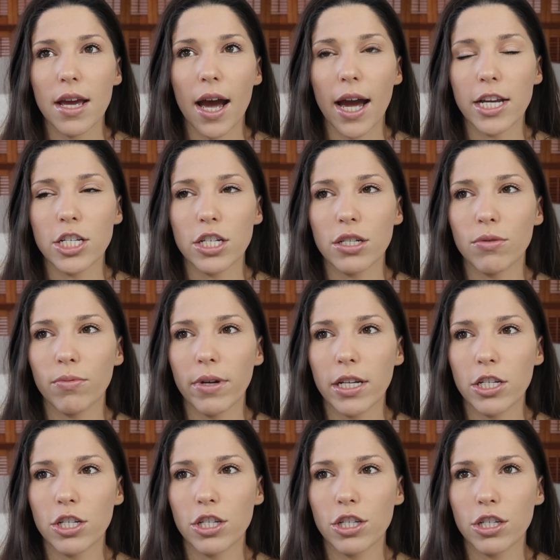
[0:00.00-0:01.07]
I just
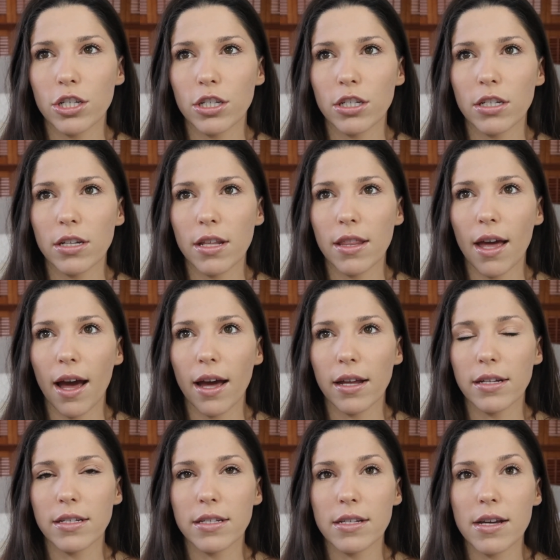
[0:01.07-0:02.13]
wish
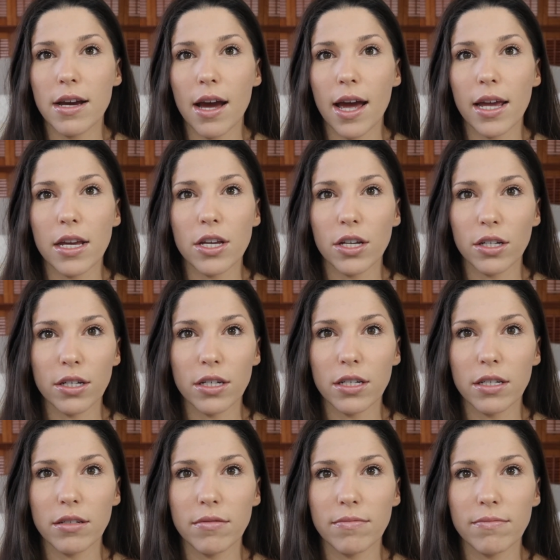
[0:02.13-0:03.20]
that I
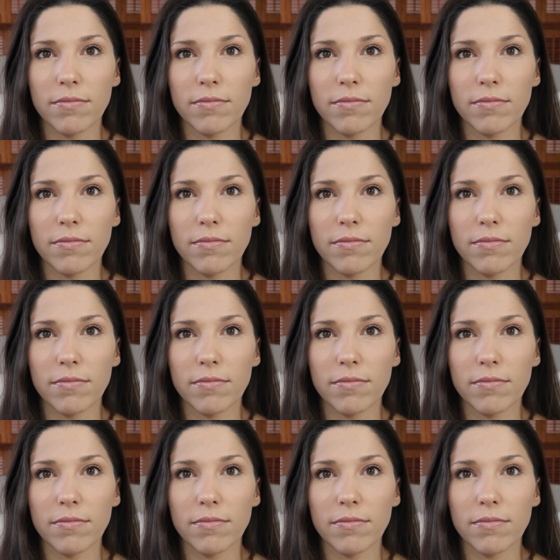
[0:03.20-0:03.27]
could